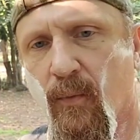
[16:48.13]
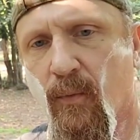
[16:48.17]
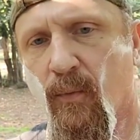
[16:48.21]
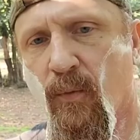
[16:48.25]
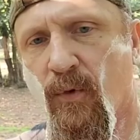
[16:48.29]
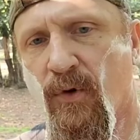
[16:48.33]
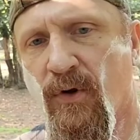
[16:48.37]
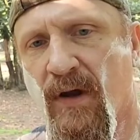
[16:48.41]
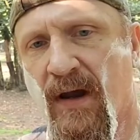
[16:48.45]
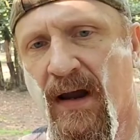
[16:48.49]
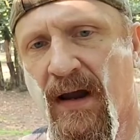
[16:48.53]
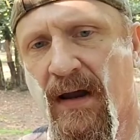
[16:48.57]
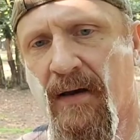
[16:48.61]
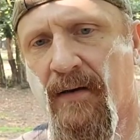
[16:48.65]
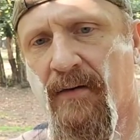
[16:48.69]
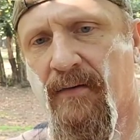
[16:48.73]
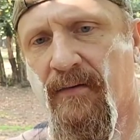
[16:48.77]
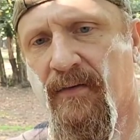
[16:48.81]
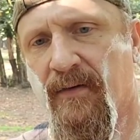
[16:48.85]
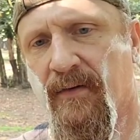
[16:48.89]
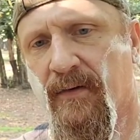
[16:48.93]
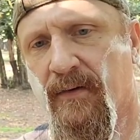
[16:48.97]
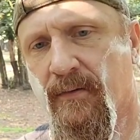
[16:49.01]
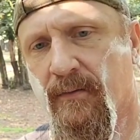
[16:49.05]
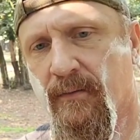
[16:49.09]
When you
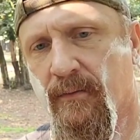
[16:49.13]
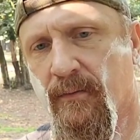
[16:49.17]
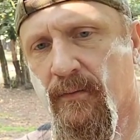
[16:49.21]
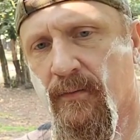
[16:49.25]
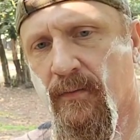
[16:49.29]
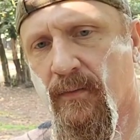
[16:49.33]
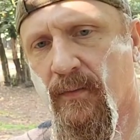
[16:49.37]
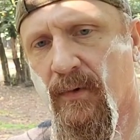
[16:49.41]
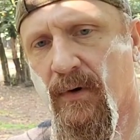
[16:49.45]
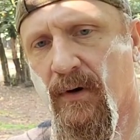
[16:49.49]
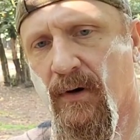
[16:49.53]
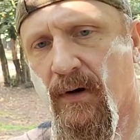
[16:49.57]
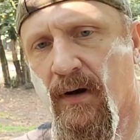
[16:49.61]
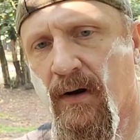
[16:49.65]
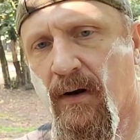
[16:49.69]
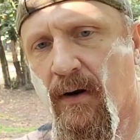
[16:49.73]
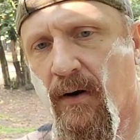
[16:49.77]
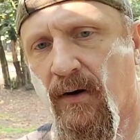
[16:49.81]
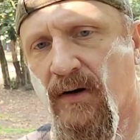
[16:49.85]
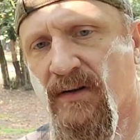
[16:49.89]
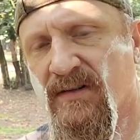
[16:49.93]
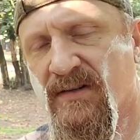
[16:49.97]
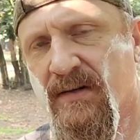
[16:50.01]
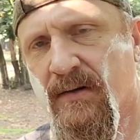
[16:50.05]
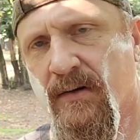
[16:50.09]
have an
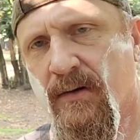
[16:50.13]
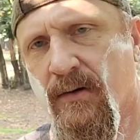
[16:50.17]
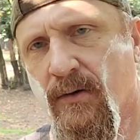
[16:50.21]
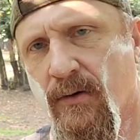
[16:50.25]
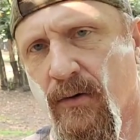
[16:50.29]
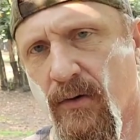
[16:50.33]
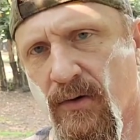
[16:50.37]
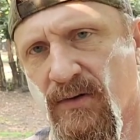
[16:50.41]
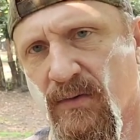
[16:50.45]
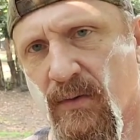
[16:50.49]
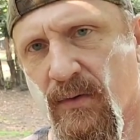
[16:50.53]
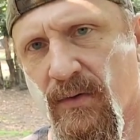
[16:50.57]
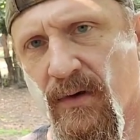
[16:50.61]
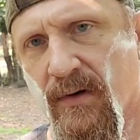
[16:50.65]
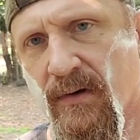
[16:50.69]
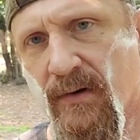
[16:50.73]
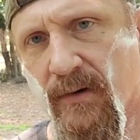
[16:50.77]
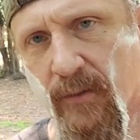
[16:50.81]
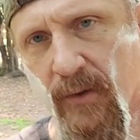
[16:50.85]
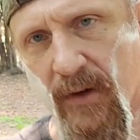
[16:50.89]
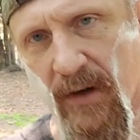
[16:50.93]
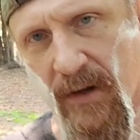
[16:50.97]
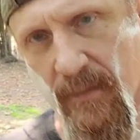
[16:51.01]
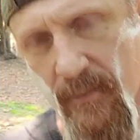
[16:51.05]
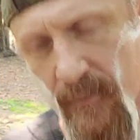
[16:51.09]
artisan who knows what they're
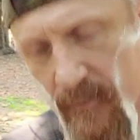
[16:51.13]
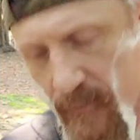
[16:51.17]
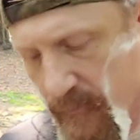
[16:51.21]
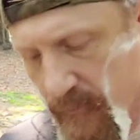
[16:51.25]
doing.